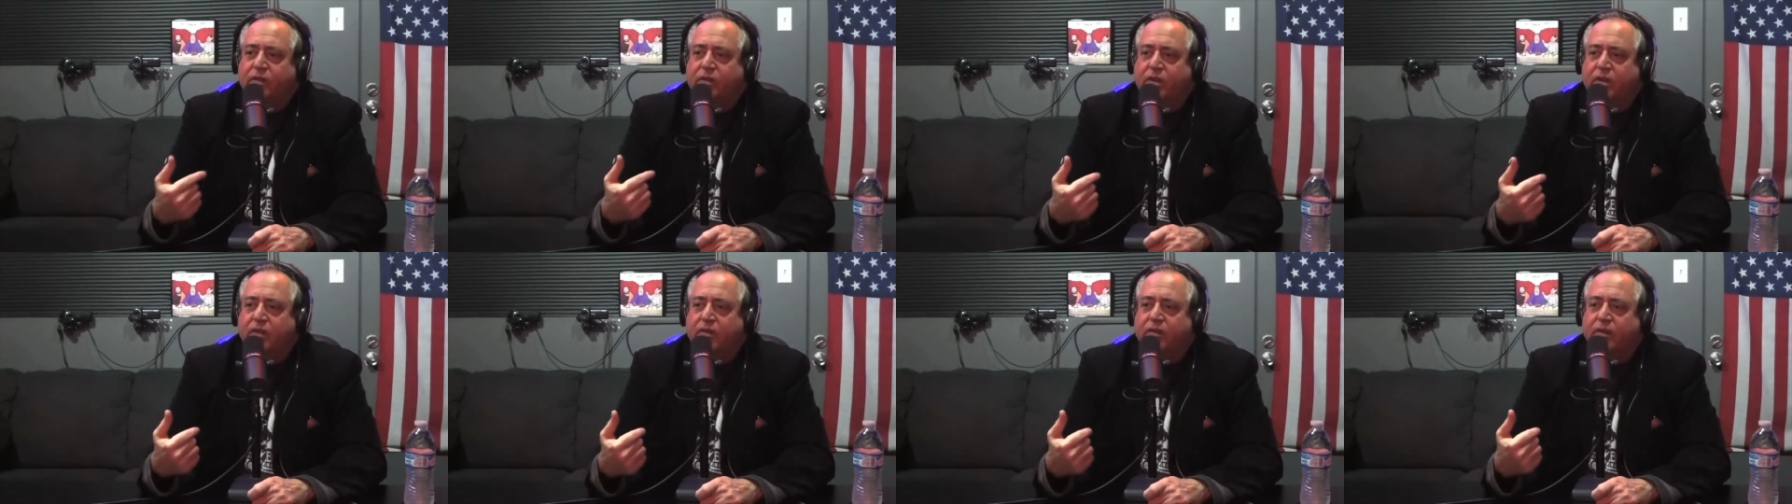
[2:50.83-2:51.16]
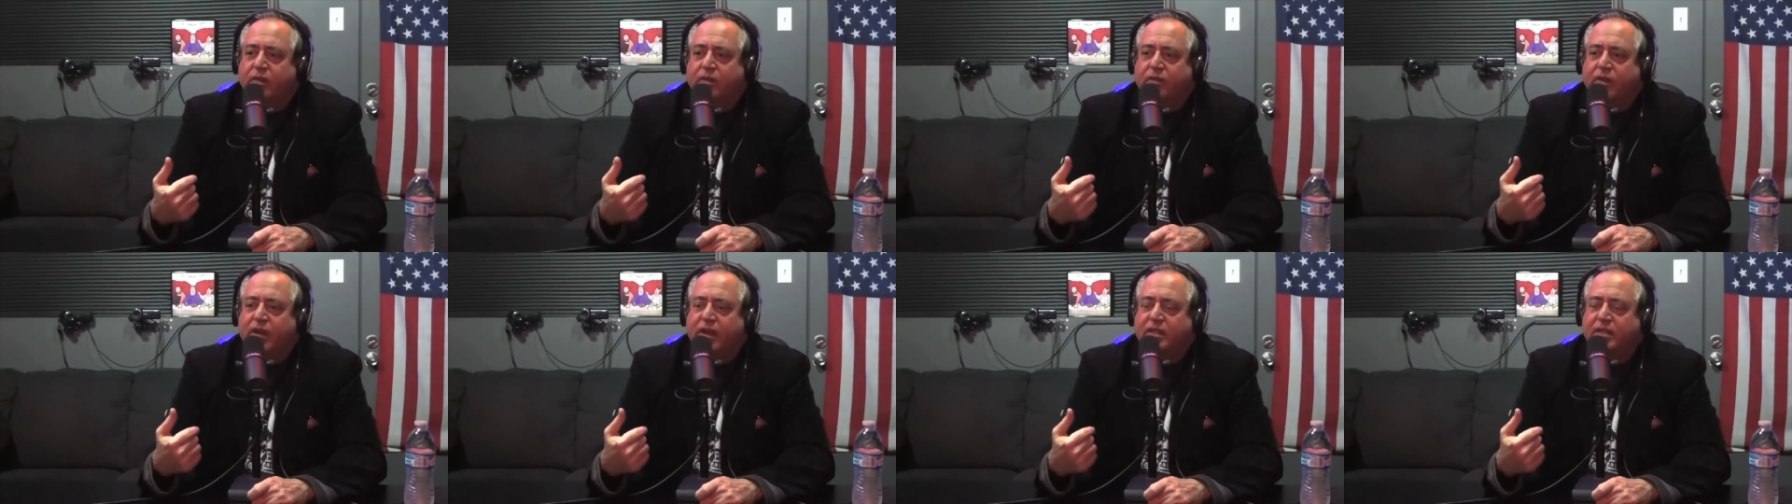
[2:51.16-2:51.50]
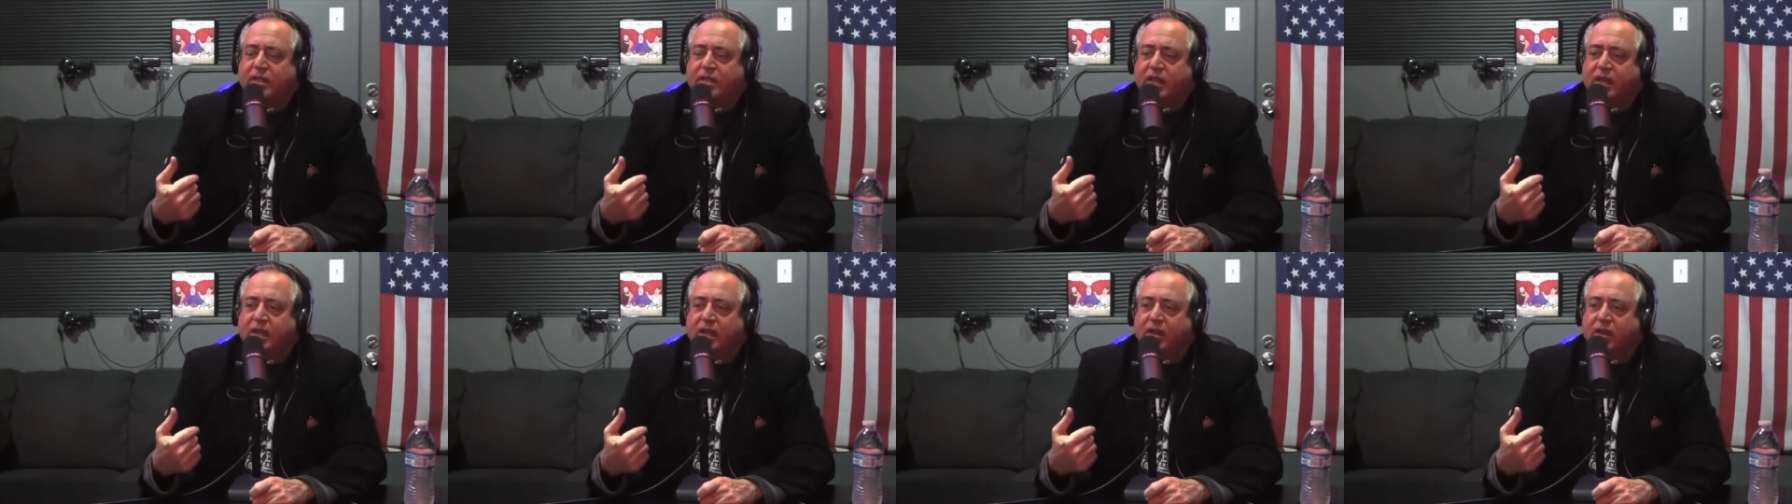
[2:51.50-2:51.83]
you if I
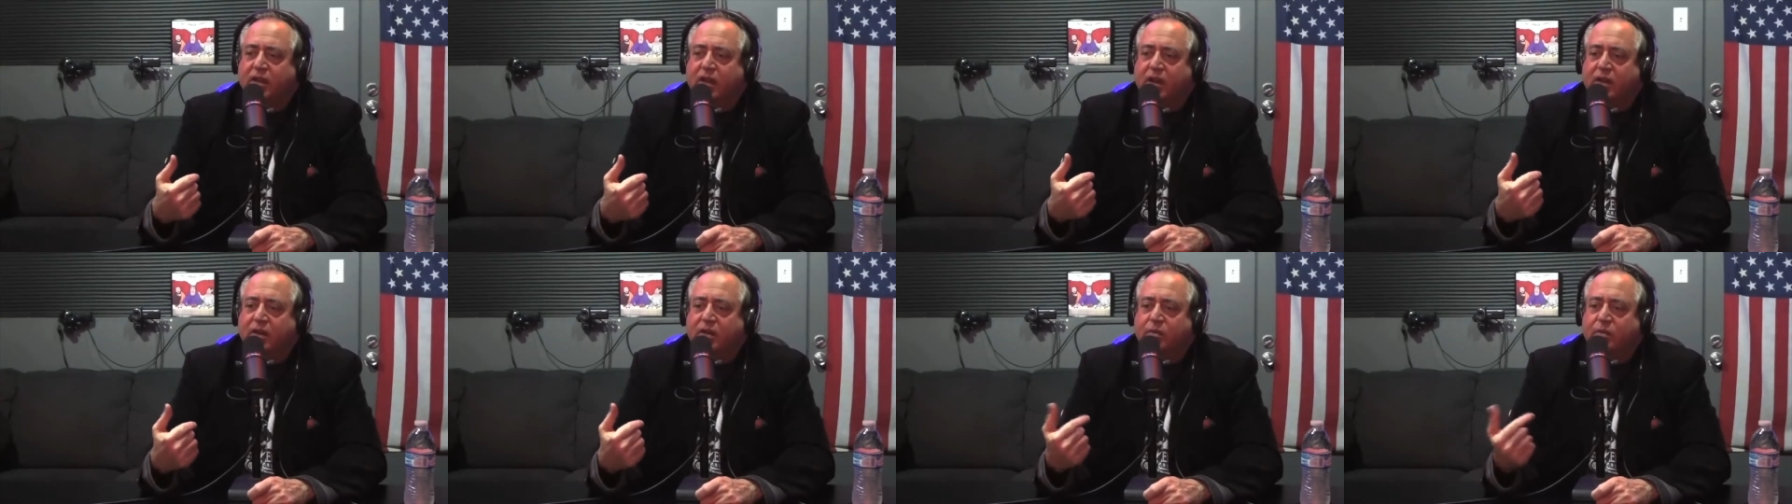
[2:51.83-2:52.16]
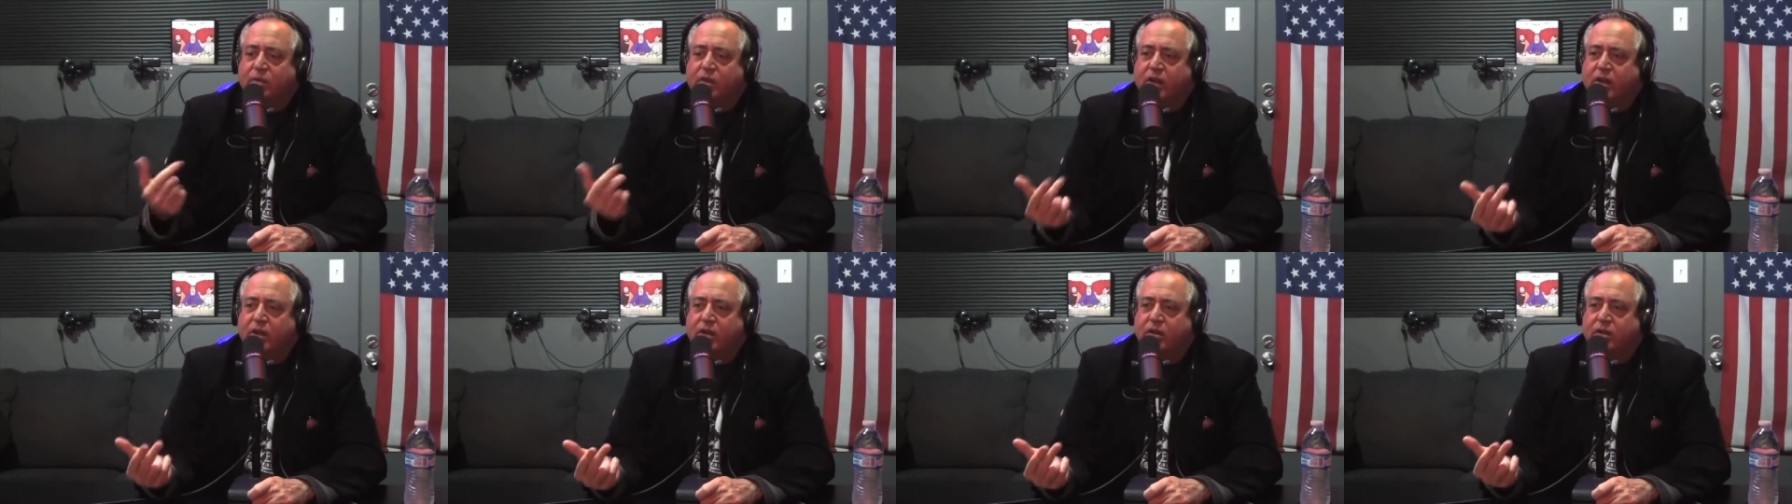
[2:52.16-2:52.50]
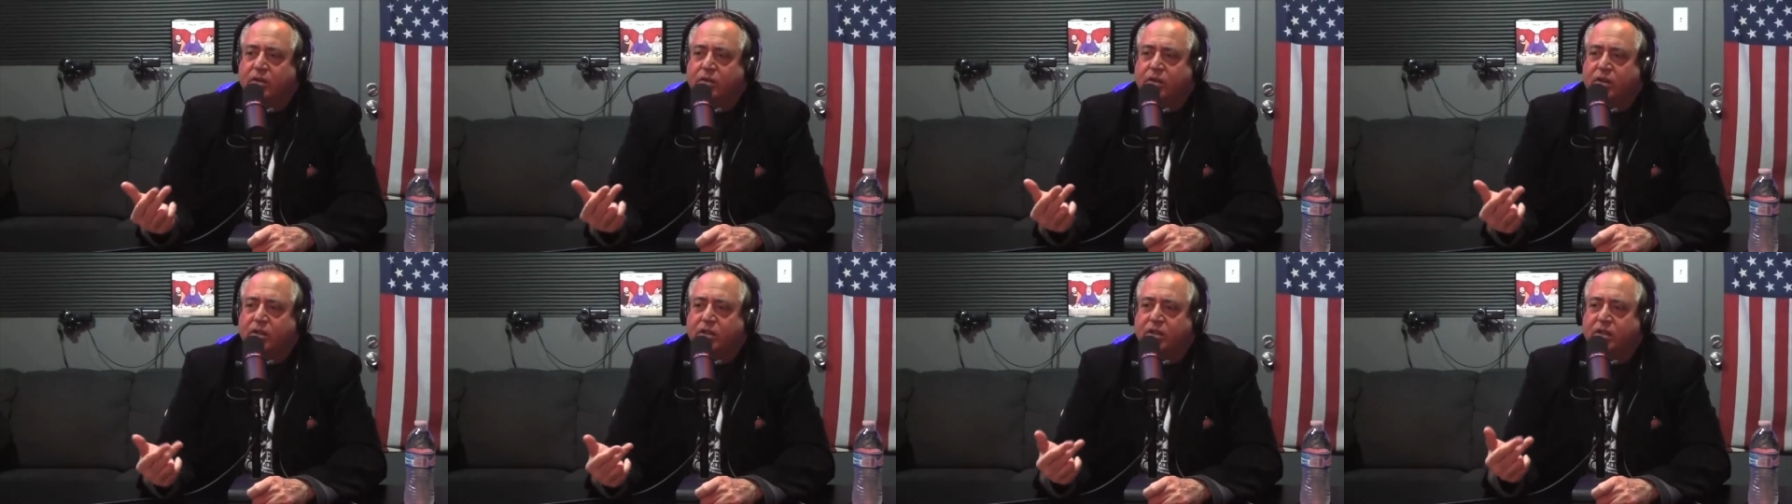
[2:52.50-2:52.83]
say to you, I don't want you to
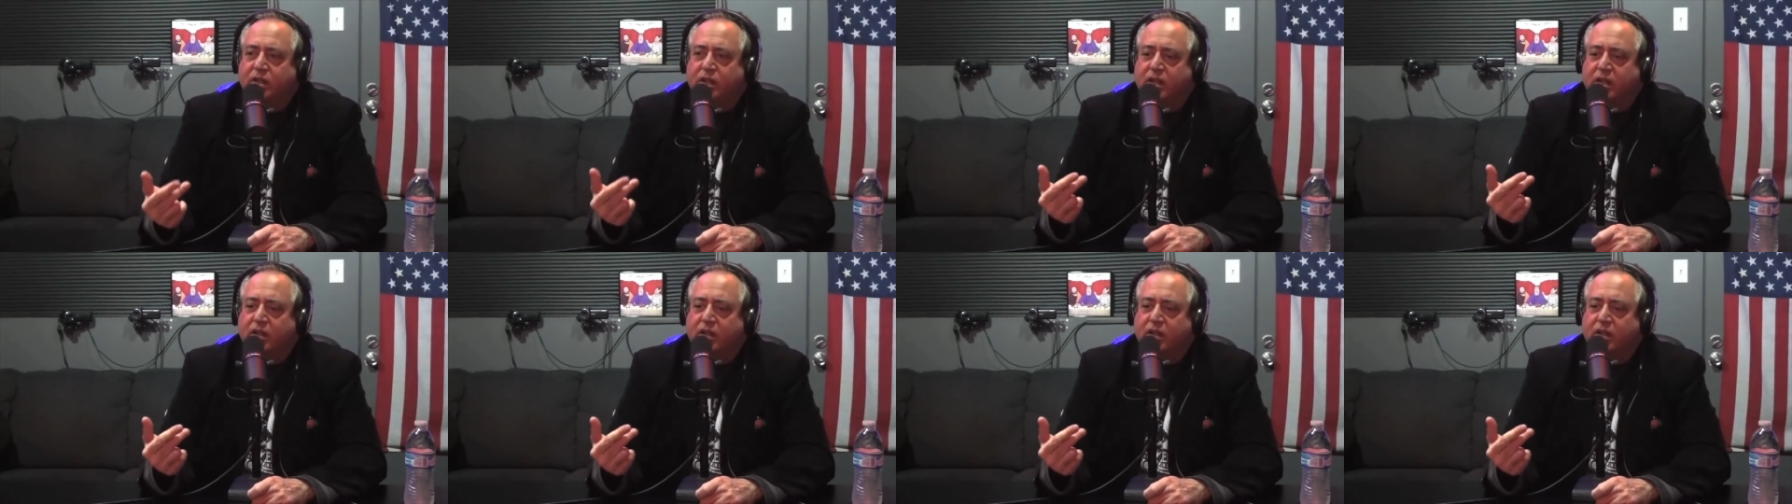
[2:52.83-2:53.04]
do this,